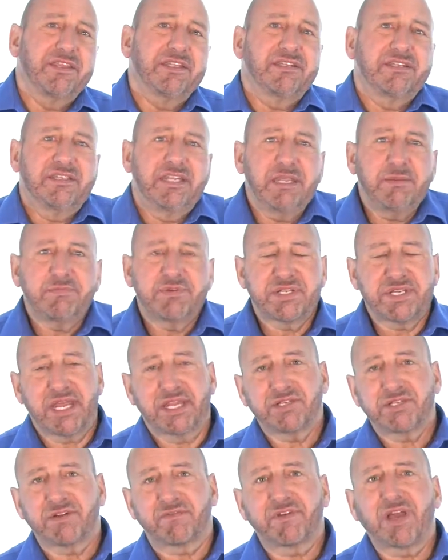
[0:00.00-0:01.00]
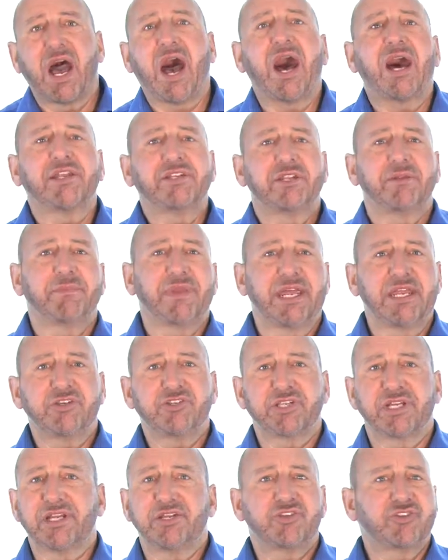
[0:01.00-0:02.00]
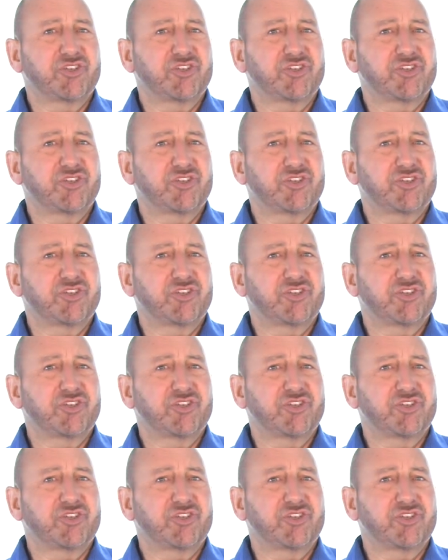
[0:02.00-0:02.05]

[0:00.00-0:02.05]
deep sense of condemnation and